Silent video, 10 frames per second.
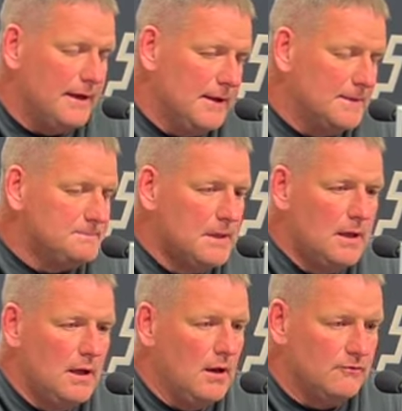And
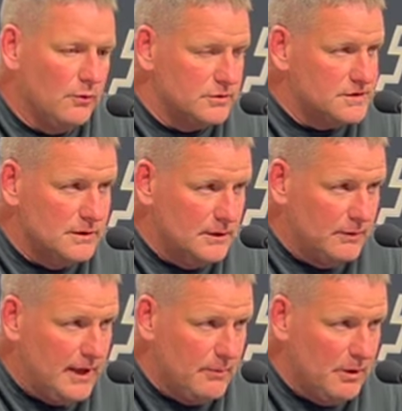unfortunately, we
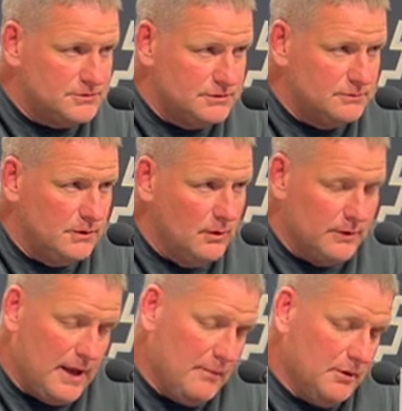came up, you know, we
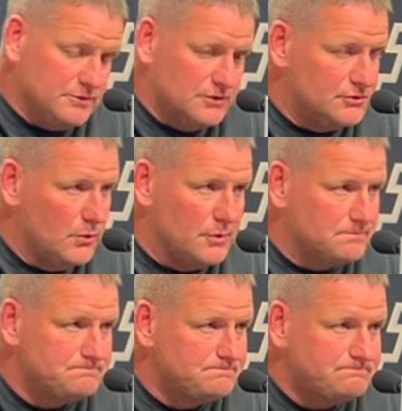came up just short.
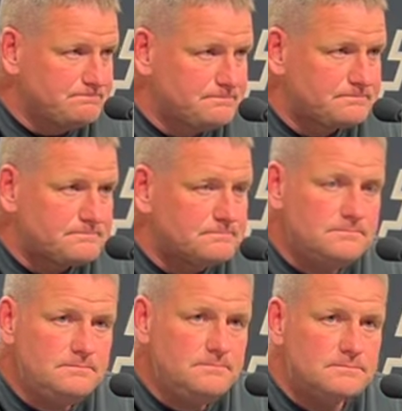
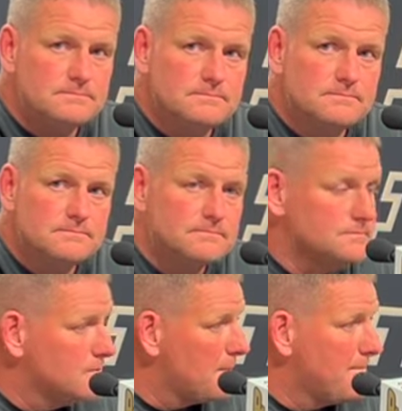Any other question for
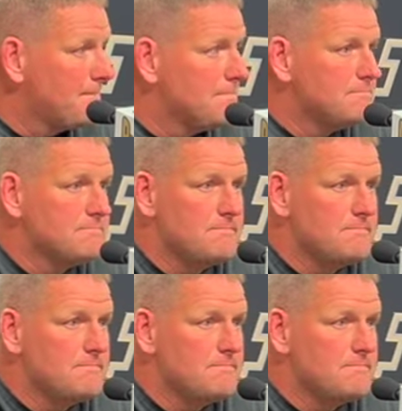Coach Simmons?